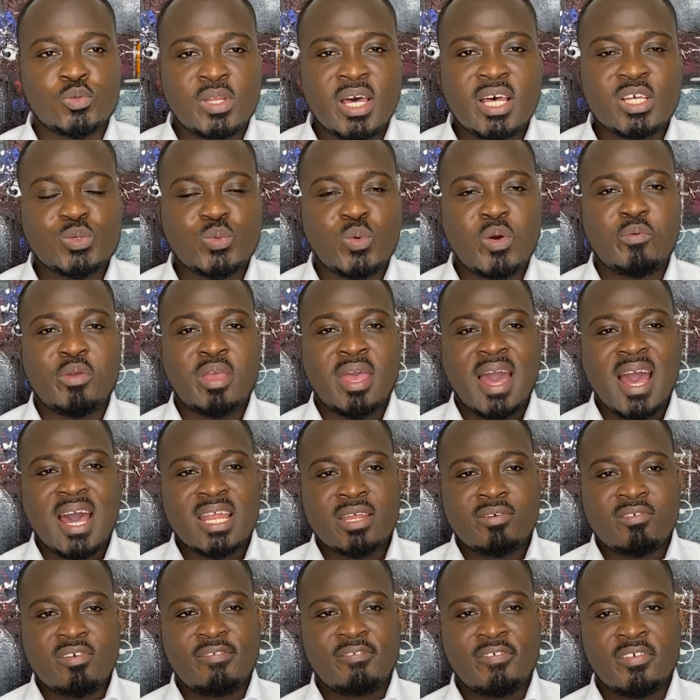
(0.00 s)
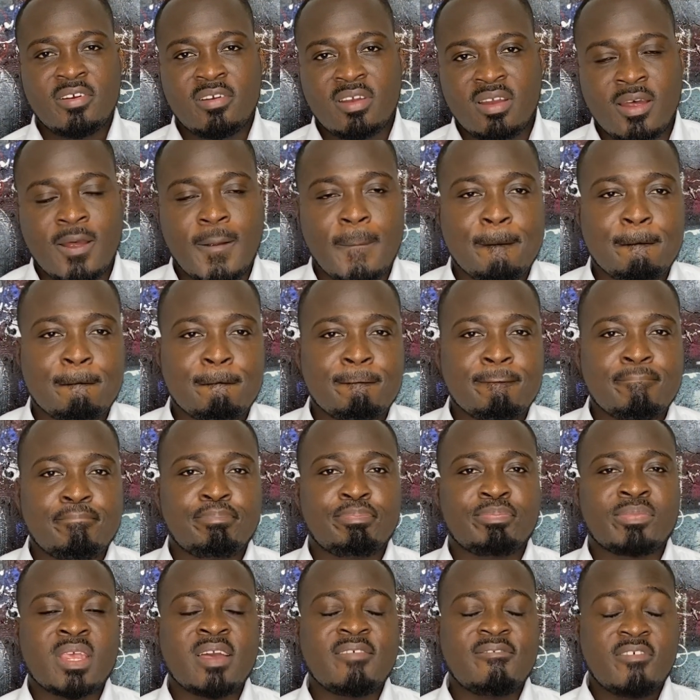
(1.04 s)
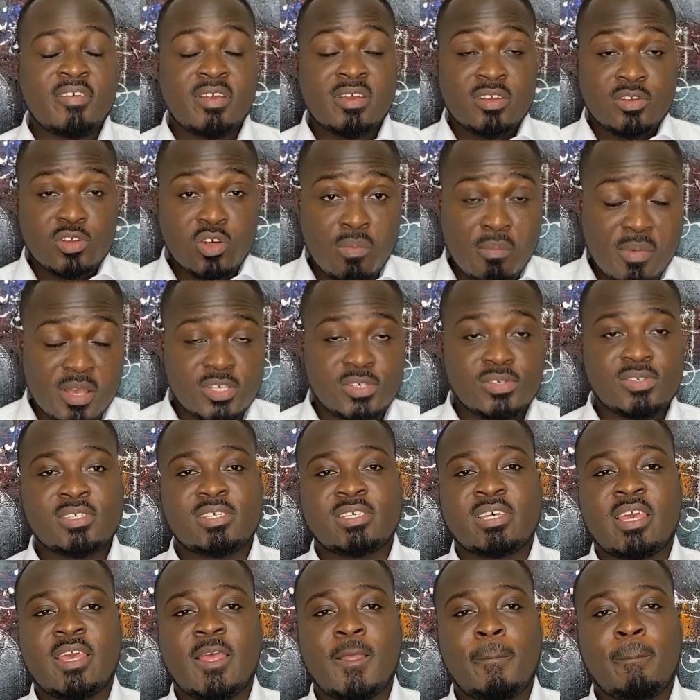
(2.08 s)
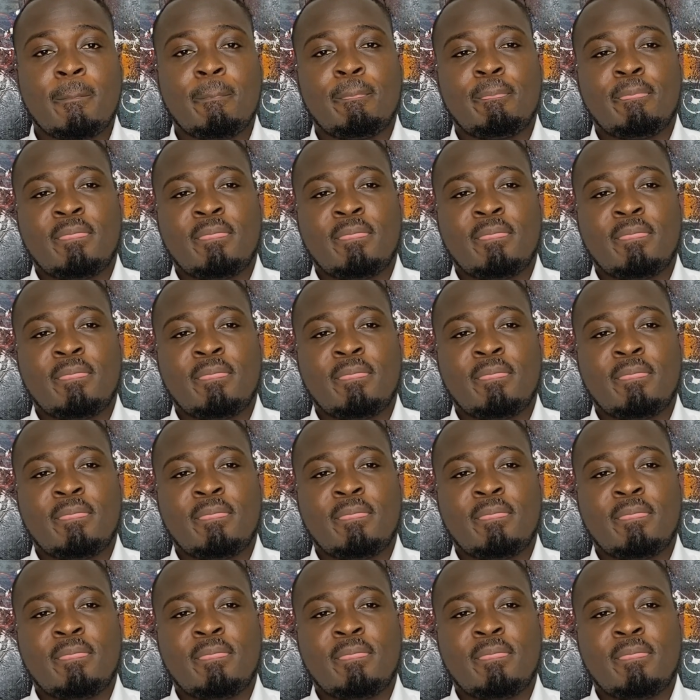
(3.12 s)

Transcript: that's where we had the referendum, I should say,